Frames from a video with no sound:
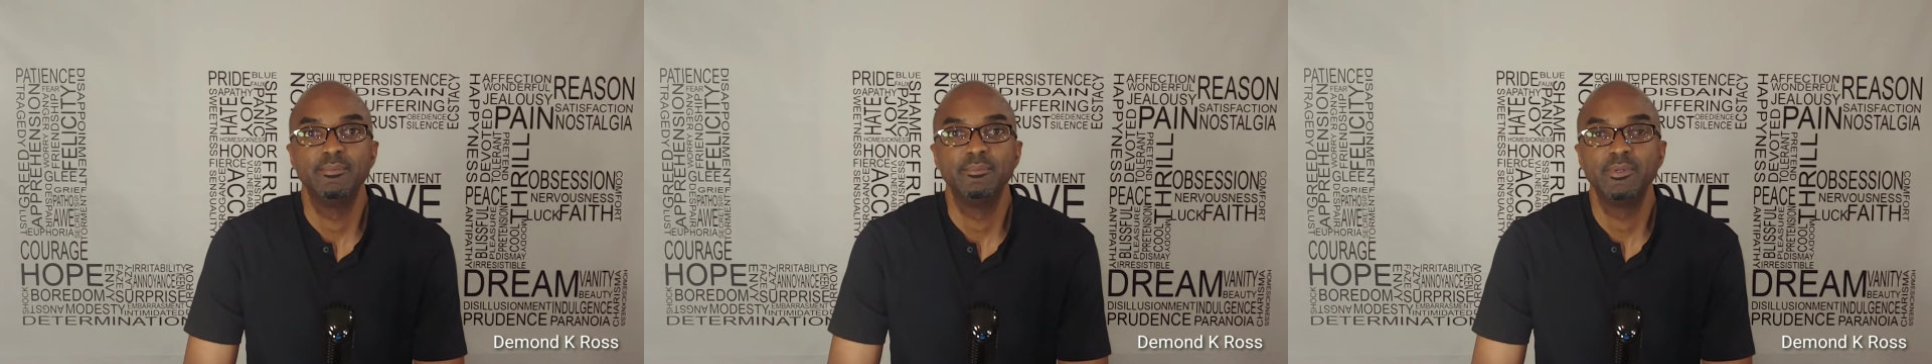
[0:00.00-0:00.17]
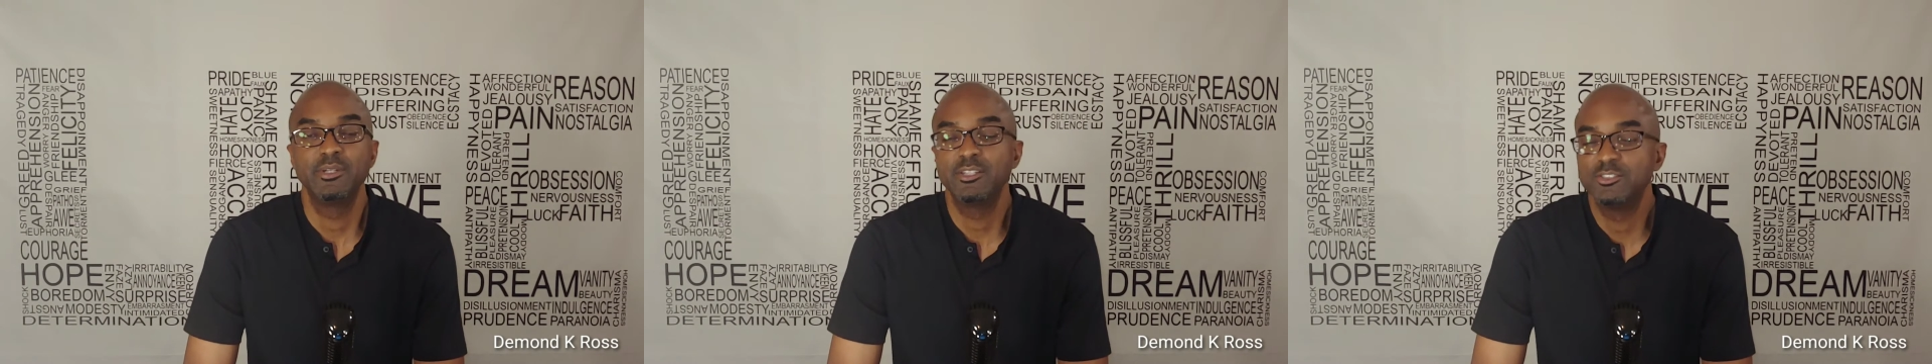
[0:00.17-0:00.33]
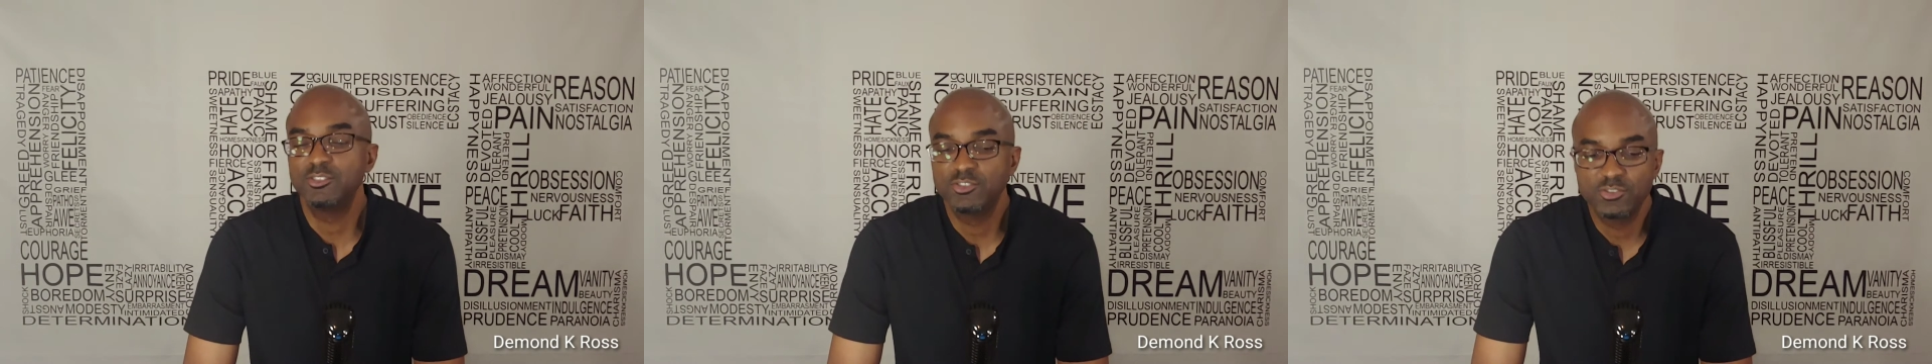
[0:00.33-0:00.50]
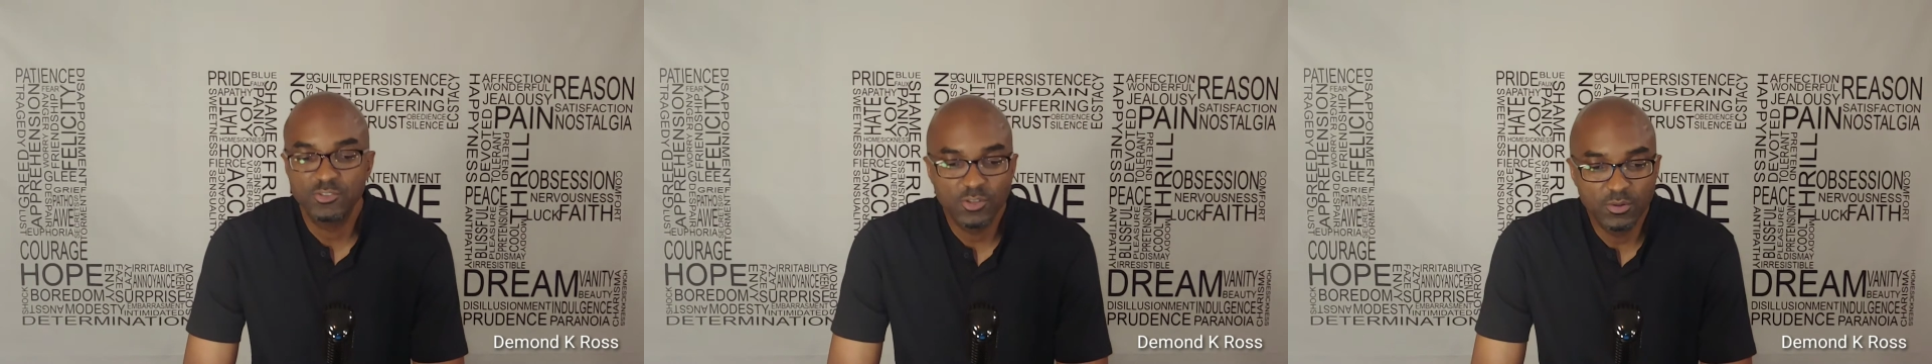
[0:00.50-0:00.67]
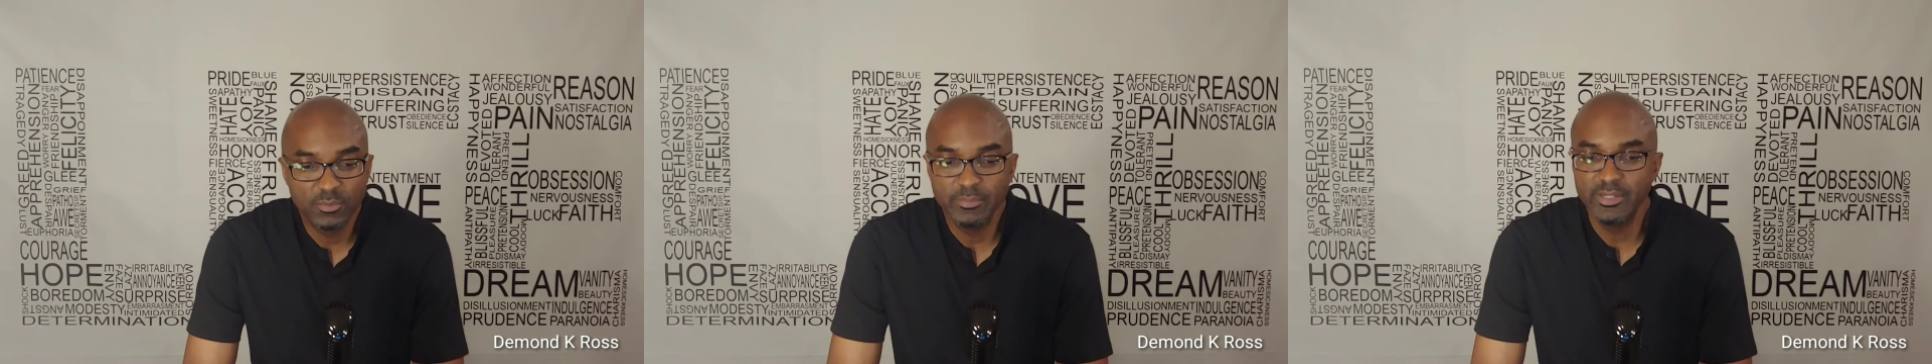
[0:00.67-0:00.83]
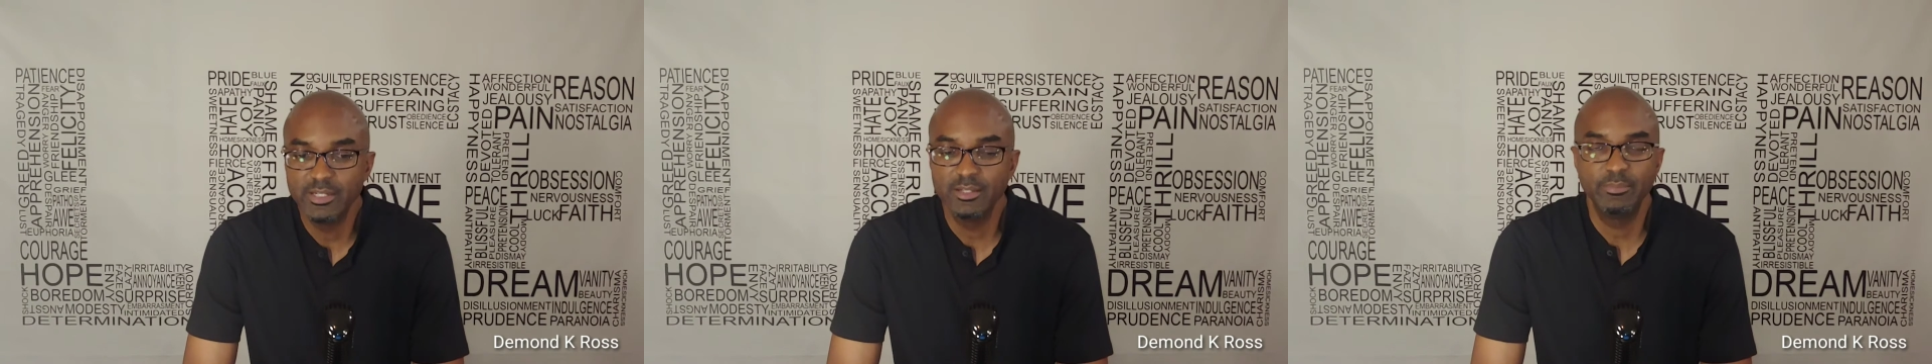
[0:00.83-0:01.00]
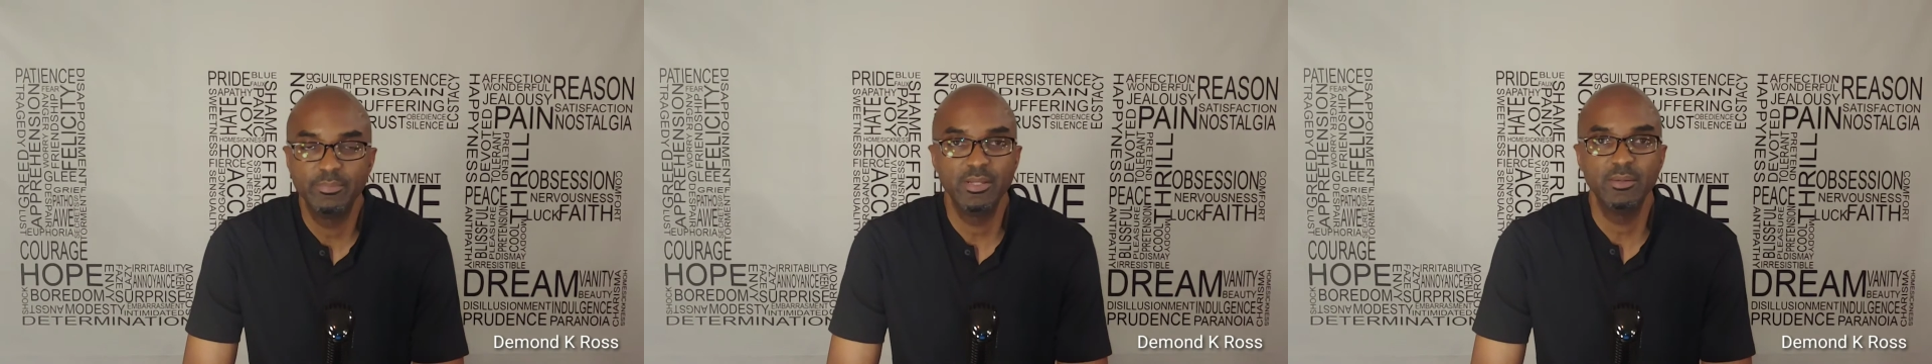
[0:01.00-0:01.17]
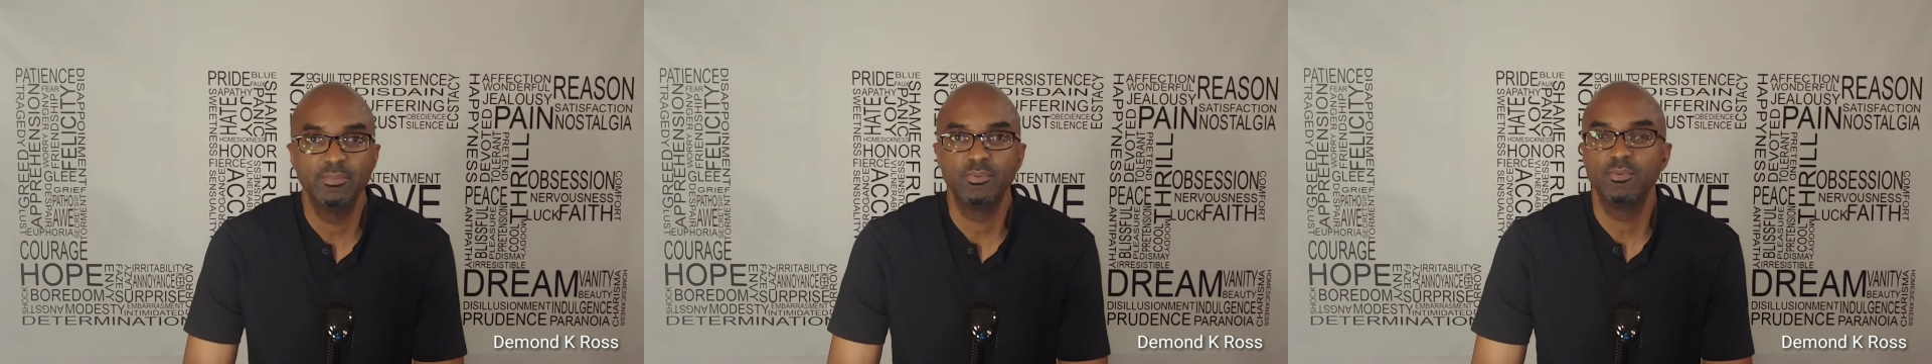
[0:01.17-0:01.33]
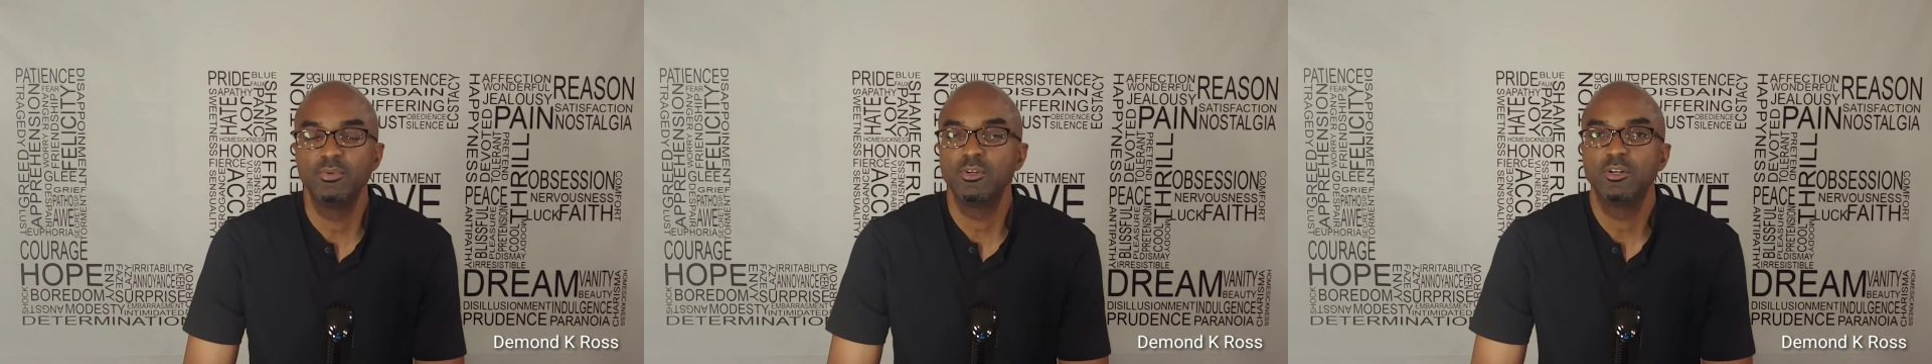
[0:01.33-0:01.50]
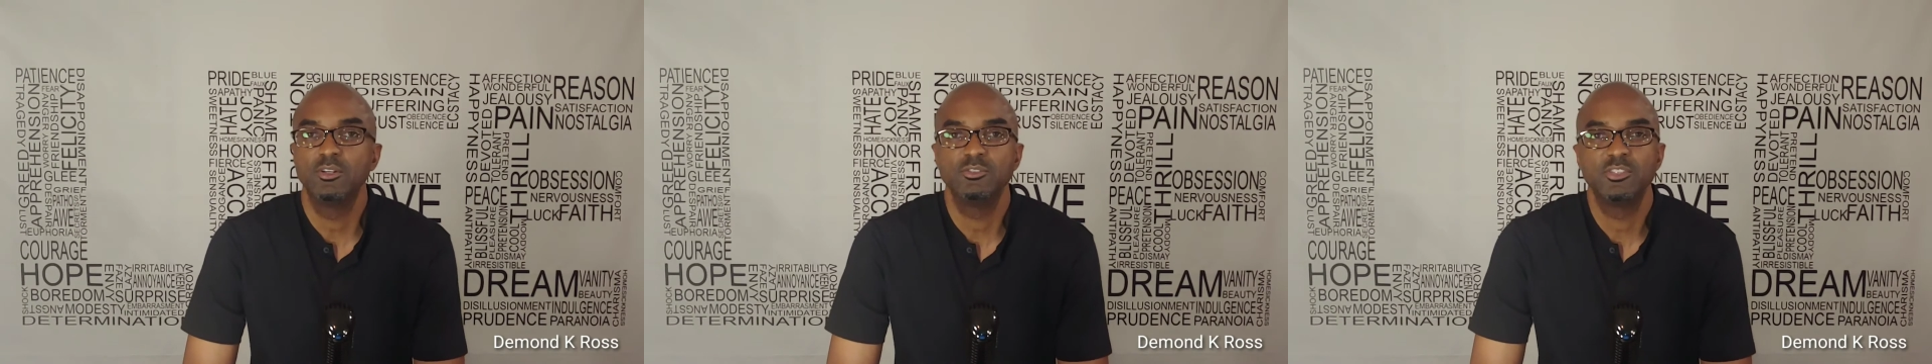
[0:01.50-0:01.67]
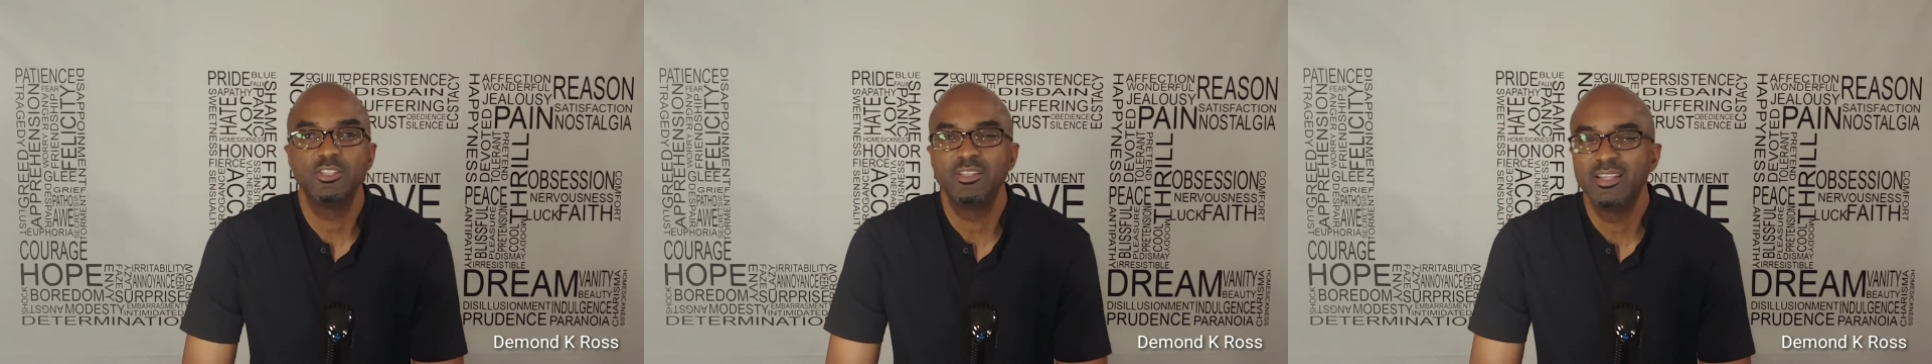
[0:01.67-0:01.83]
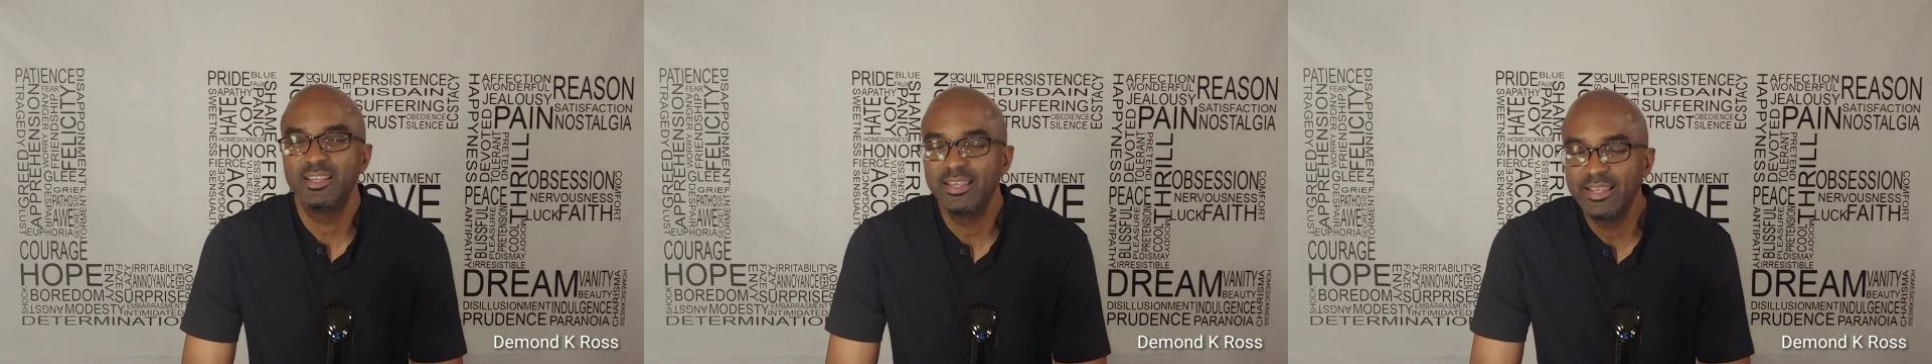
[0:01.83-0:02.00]
because so many people will go
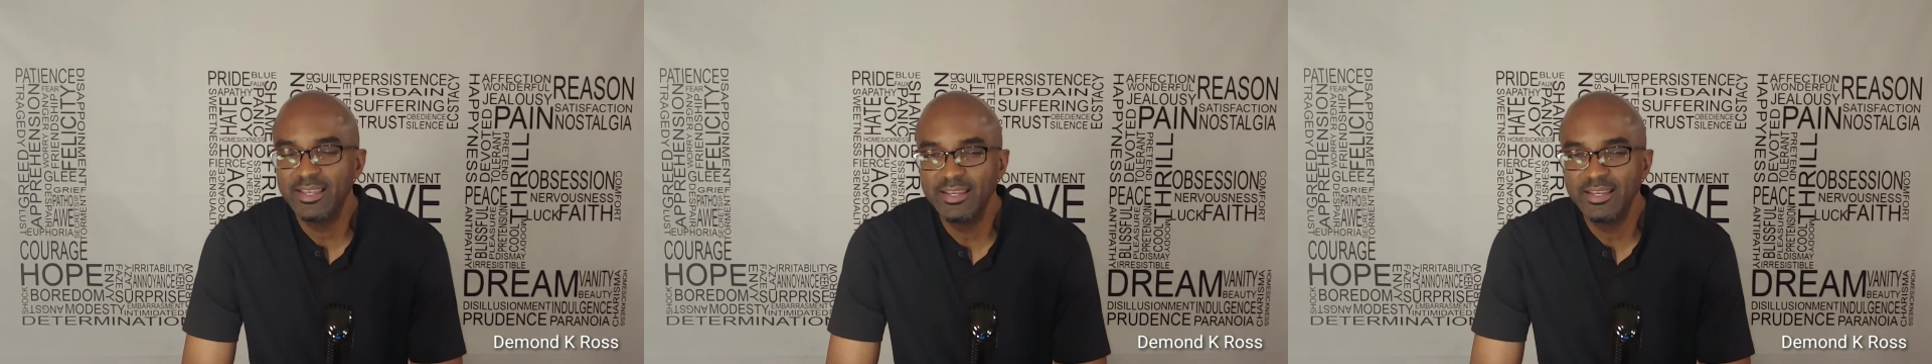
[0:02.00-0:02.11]
to the